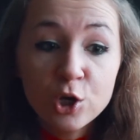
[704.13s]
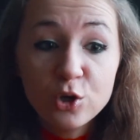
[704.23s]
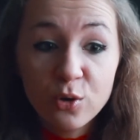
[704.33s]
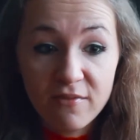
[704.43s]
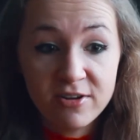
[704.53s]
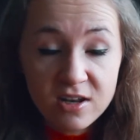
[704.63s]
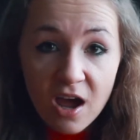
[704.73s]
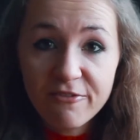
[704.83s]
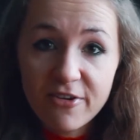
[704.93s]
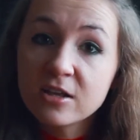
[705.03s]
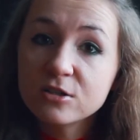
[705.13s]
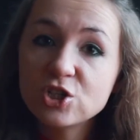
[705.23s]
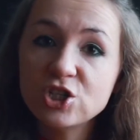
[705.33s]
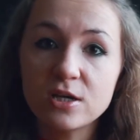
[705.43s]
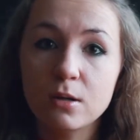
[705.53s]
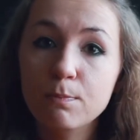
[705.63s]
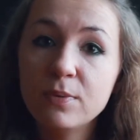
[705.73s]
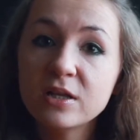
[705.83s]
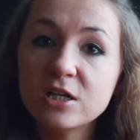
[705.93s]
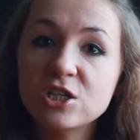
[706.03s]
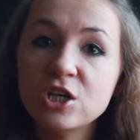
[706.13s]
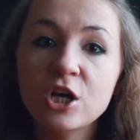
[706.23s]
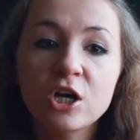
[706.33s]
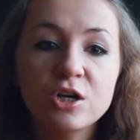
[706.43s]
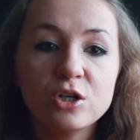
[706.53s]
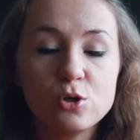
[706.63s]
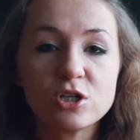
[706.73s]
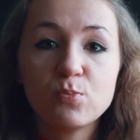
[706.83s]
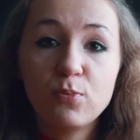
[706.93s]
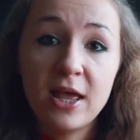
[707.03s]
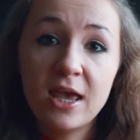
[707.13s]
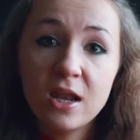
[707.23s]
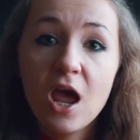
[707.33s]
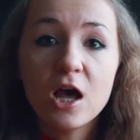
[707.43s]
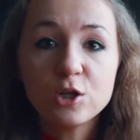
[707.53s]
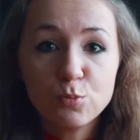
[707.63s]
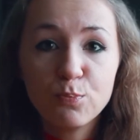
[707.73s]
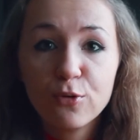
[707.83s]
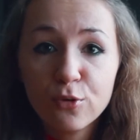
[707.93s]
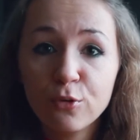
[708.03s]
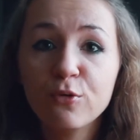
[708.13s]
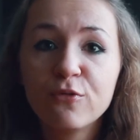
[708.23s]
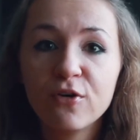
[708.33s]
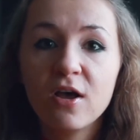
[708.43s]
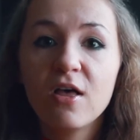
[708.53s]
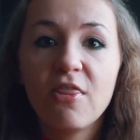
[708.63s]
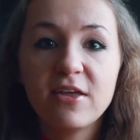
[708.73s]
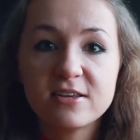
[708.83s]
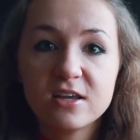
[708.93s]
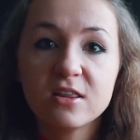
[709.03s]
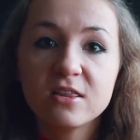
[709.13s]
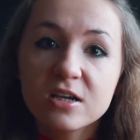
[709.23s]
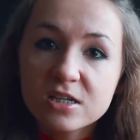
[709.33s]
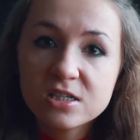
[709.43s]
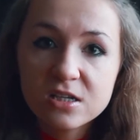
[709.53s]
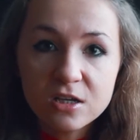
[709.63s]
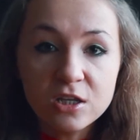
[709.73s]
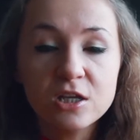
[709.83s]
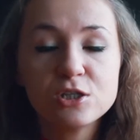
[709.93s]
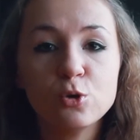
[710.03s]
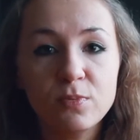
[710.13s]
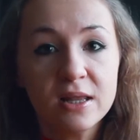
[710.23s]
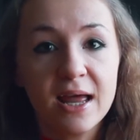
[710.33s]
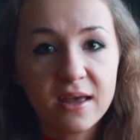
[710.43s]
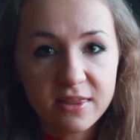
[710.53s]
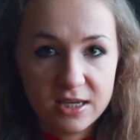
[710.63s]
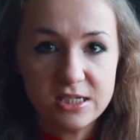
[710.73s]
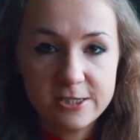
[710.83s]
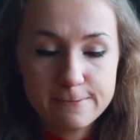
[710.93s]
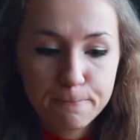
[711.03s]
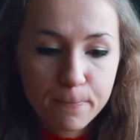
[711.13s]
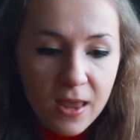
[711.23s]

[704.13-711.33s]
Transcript: you have enough energy and ability to explain and to prove that this needs to be like this.